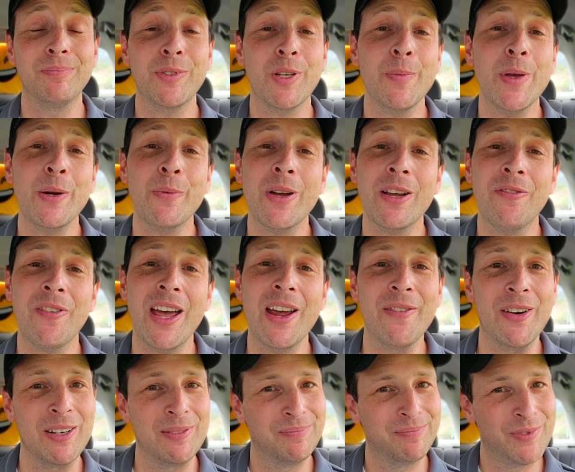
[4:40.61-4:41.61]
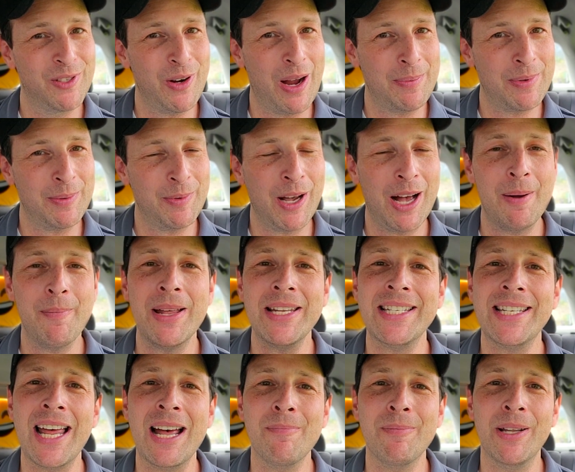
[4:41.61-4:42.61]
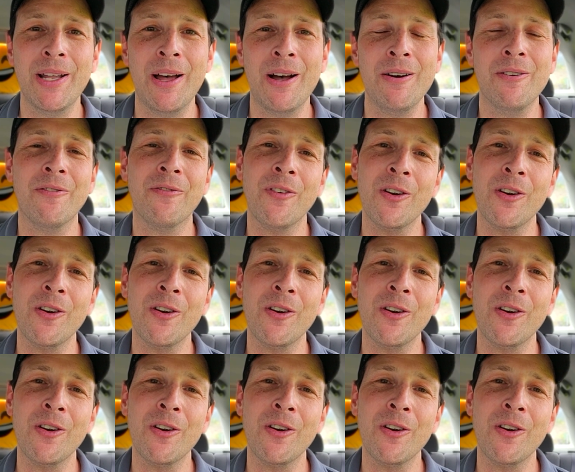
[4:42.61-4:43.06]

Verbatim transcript: Do me a quick favor, drop some comments down below.